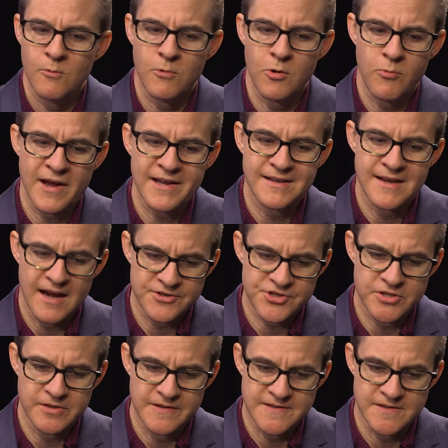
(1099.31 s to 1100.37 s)
Well, white
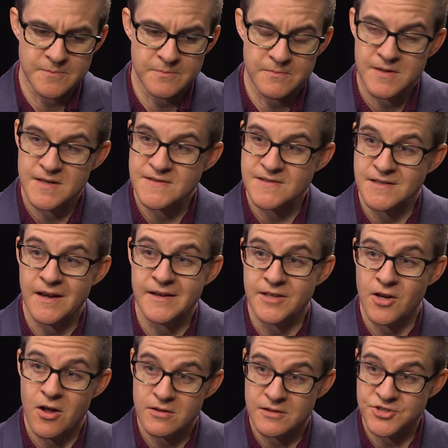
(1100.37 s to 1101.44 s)
nationalism is an
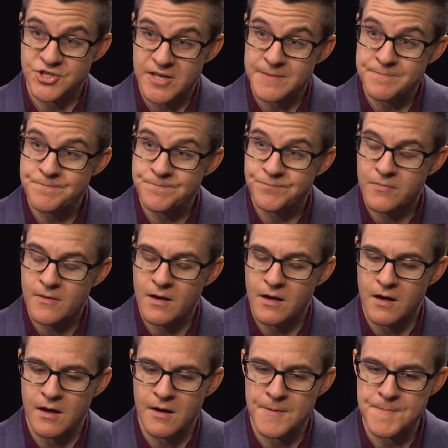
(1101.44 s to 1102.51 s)
ideology,
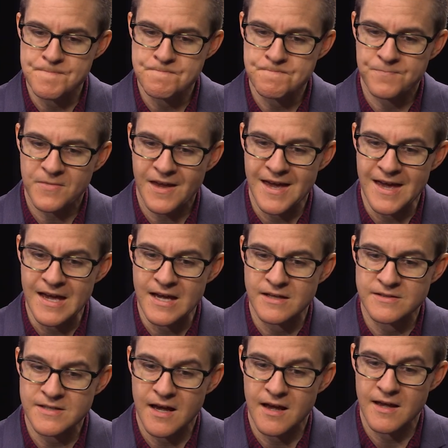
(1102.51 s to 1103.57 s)

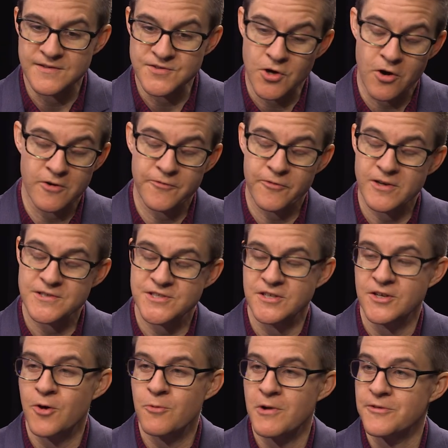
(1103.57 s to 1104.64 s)
and it's hard for us to
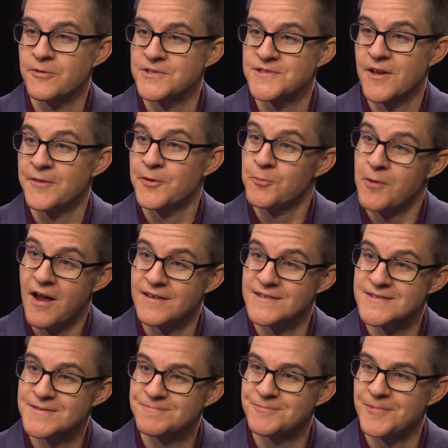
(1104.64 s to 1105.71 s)
know whether it's on the
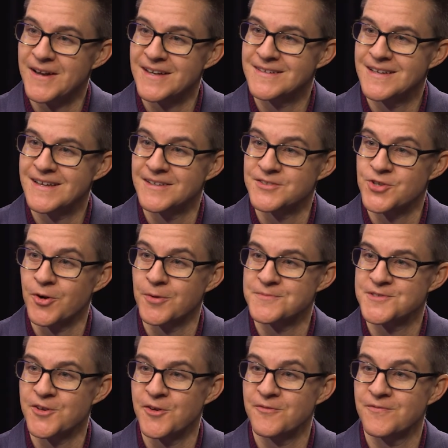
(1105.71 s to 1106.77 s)
rise, right, in
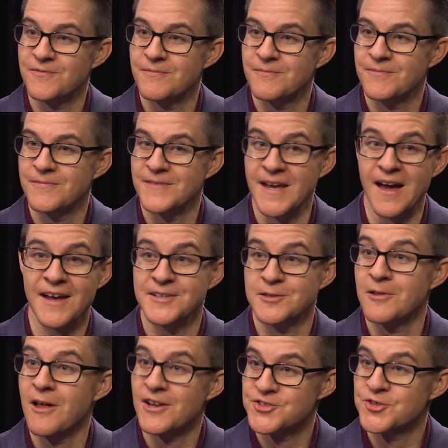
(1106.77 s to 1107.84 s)
terms of the
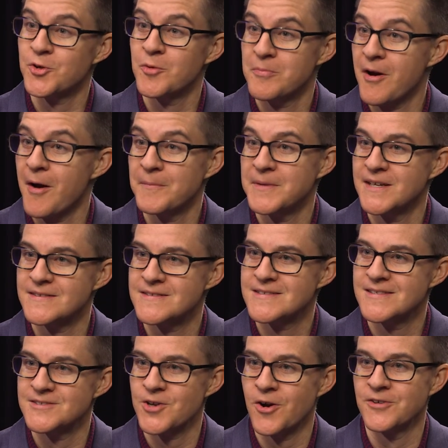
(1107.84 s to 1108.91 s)
ideological prominence.
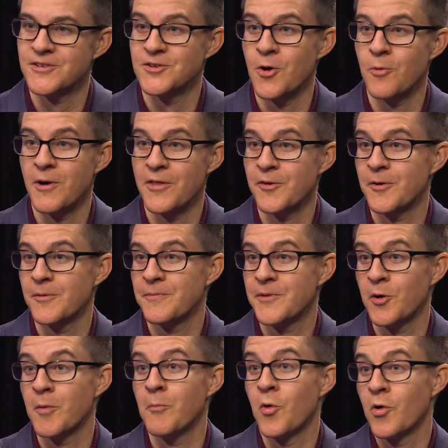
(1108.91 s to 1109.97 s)
It's hard to know whether
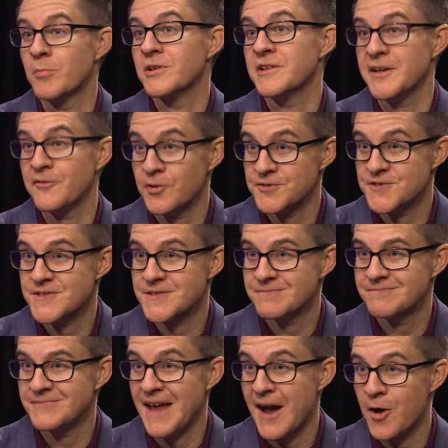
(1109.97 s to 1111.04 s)
there are more believers
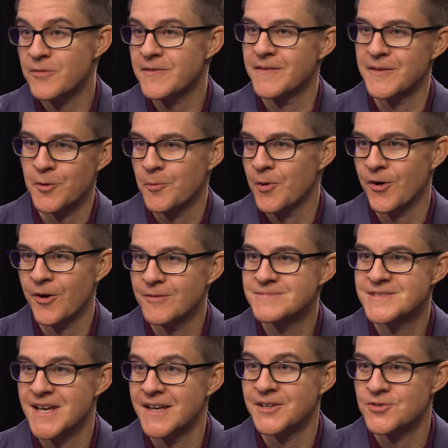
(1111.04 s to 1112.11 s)
now than there were
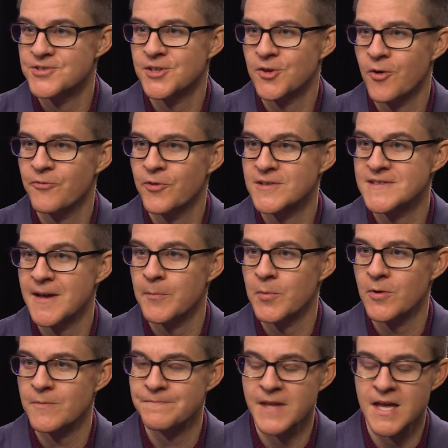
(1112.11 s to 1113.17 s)
10 years ago, for example.